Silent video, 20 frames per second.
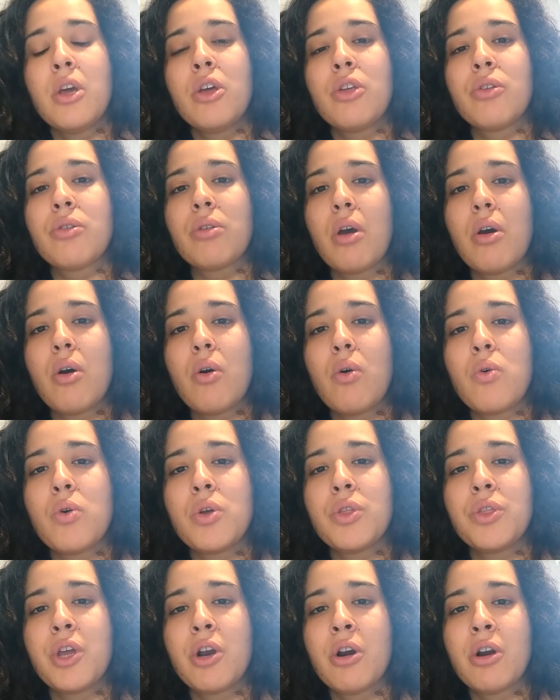
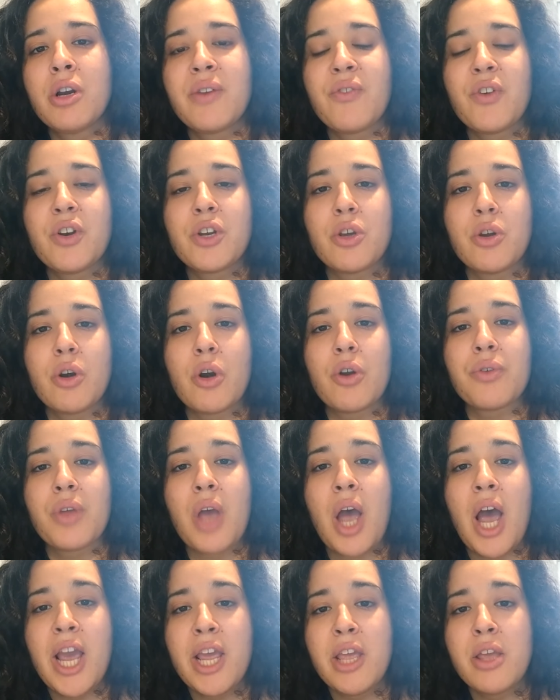So there are different tuners.
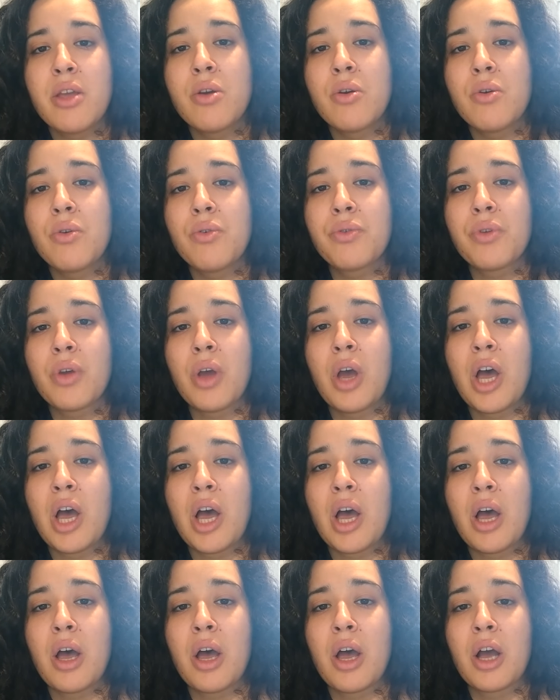I use
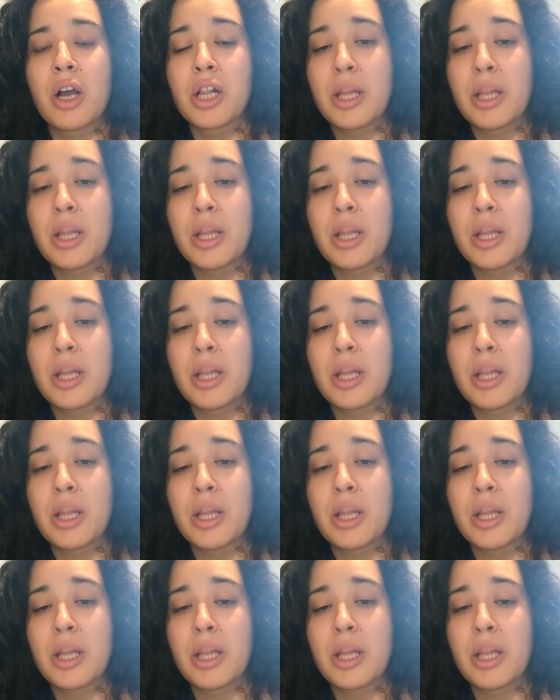a